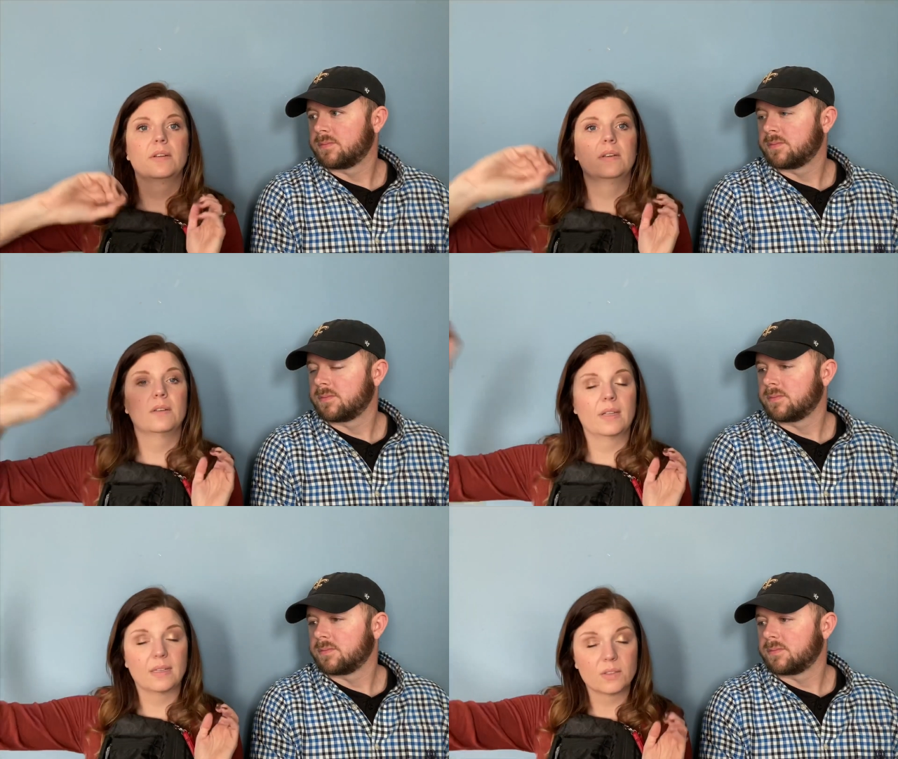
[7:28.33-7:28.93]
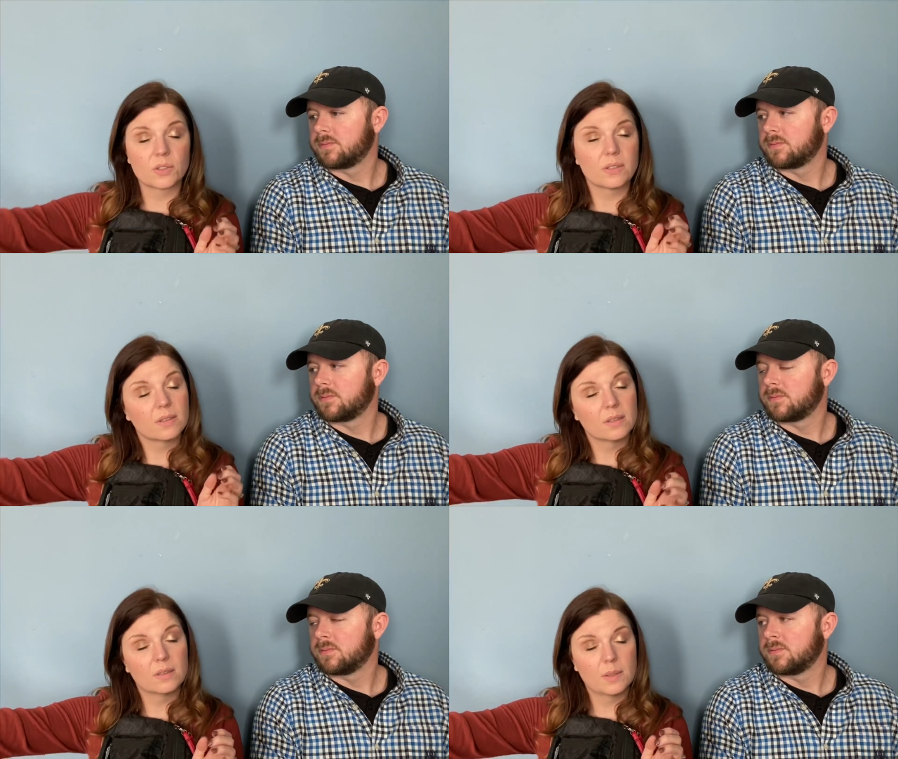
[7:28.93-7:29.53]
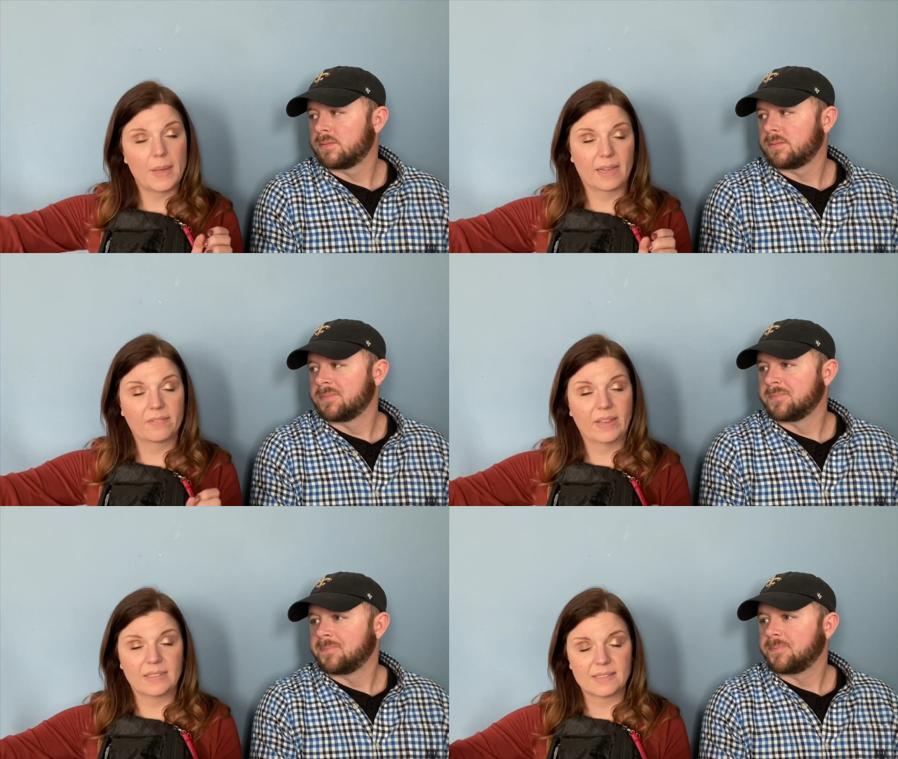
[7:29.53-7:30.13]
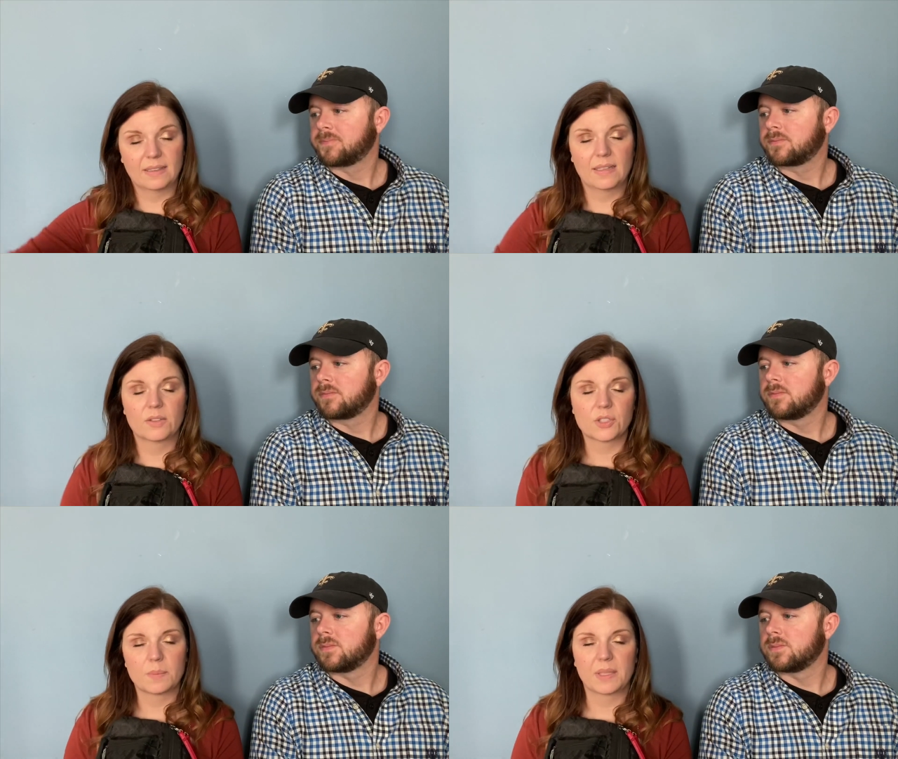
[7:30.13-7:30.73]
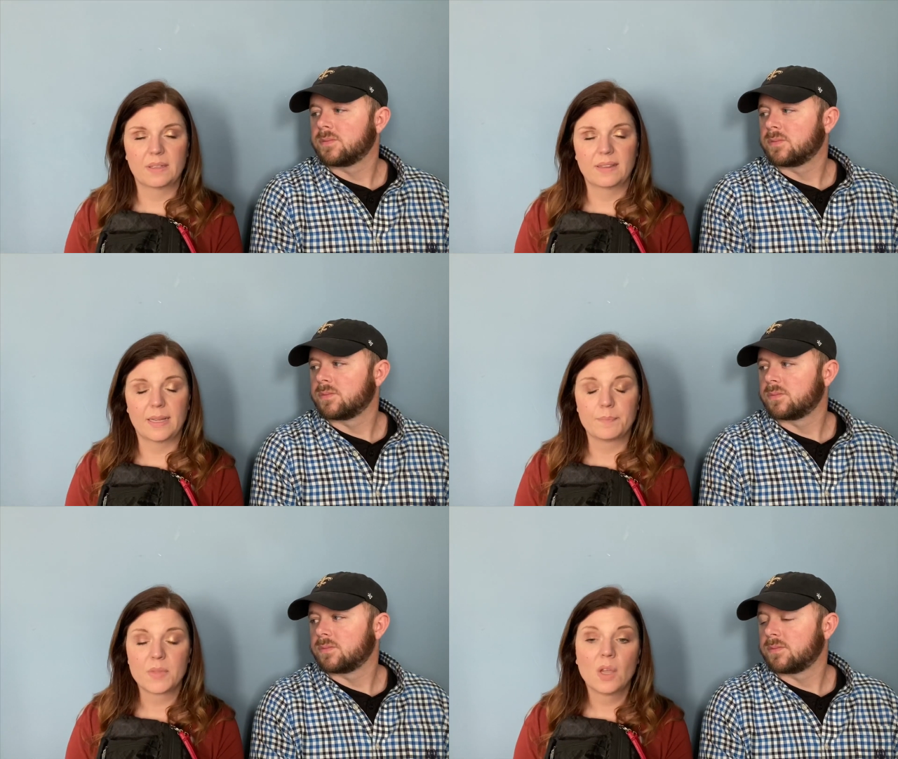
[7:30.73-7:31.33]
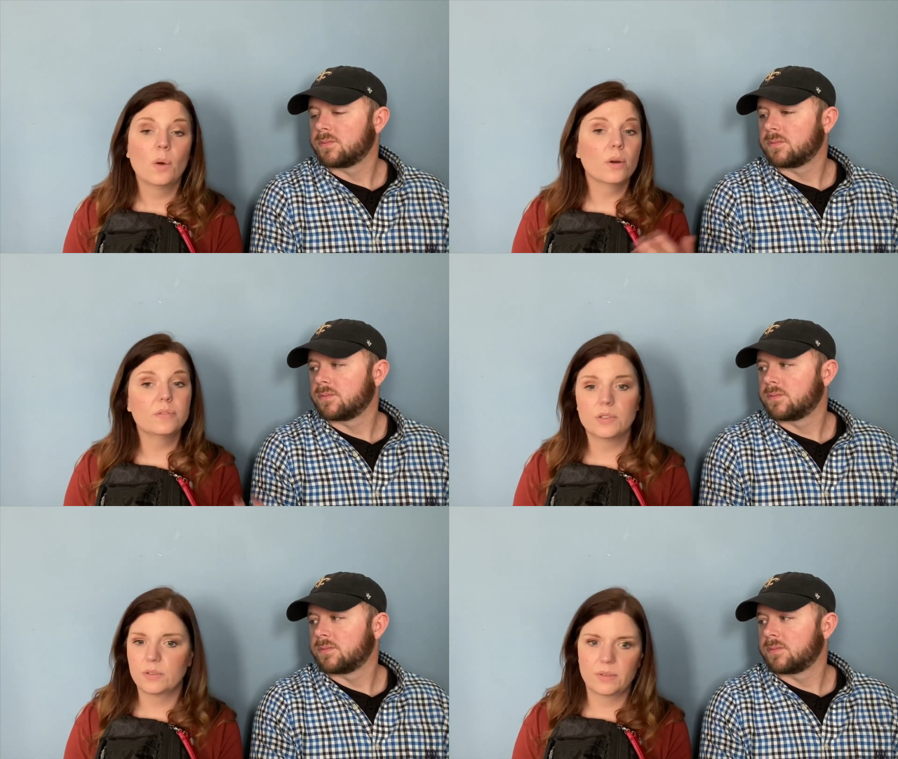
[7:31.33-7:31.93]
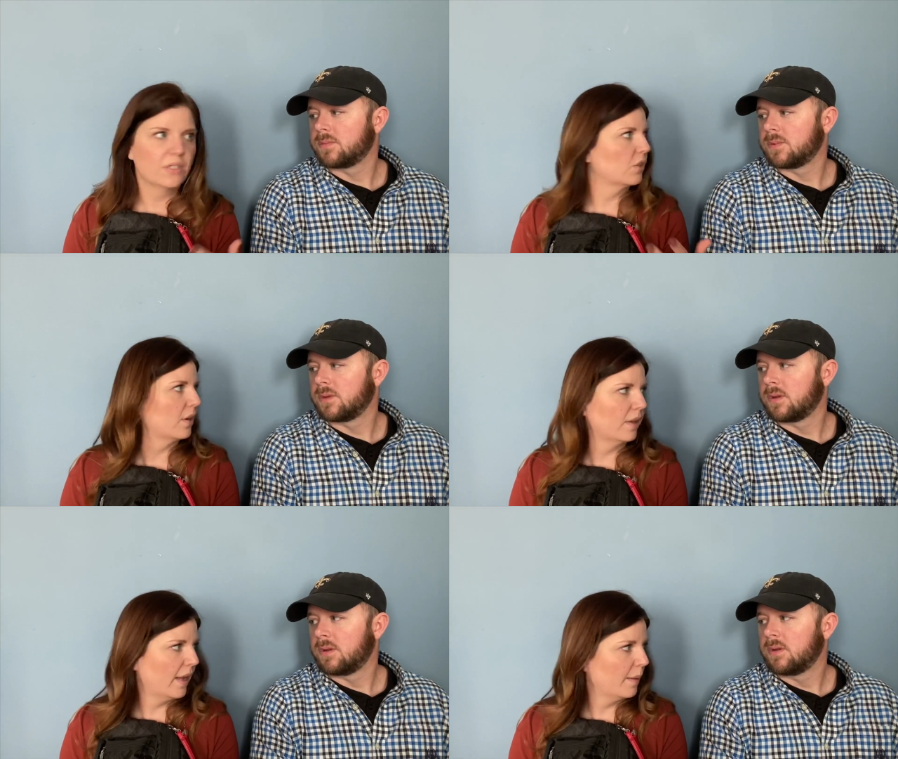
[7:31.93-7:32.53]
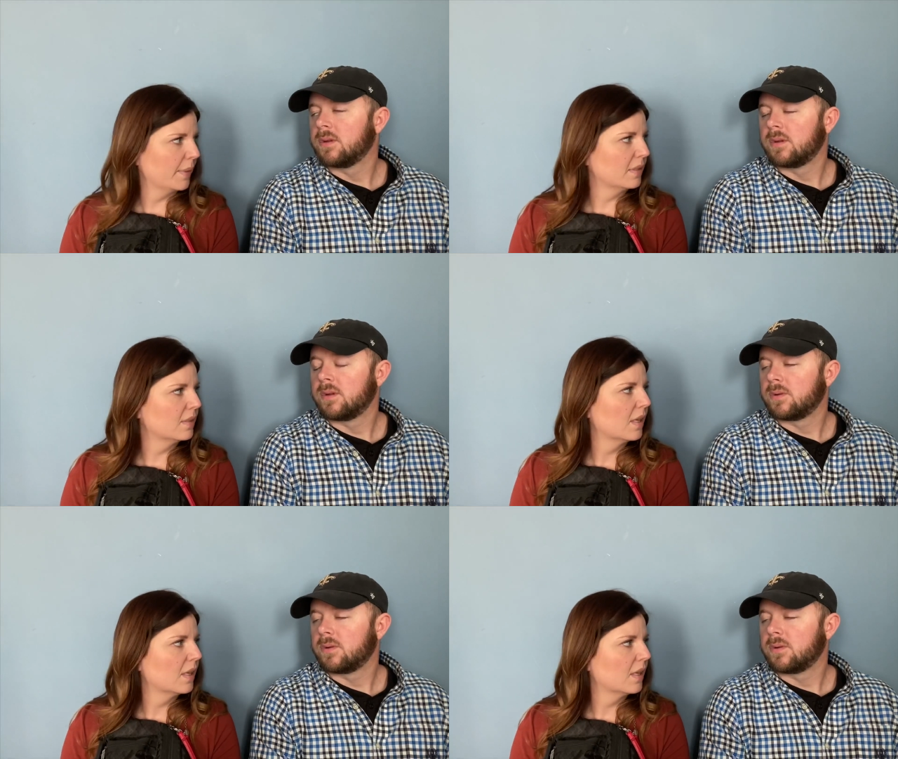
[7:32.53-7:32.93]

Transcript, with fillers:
Speaker 1: your land or in the back Fantasy Land, or something like that. Or if you're in a restaurant and it happens.